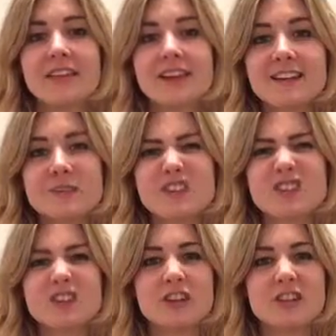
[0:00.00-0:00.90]
And that gives us
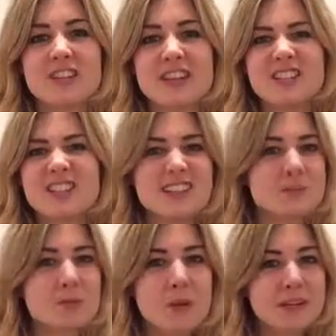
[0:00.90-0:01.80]
a good indication that it's
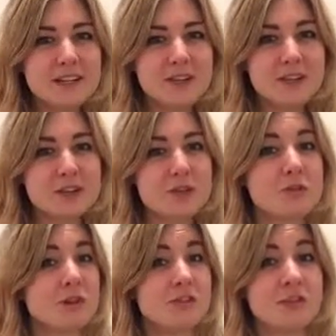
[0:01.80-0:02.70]
probably not the shoulder.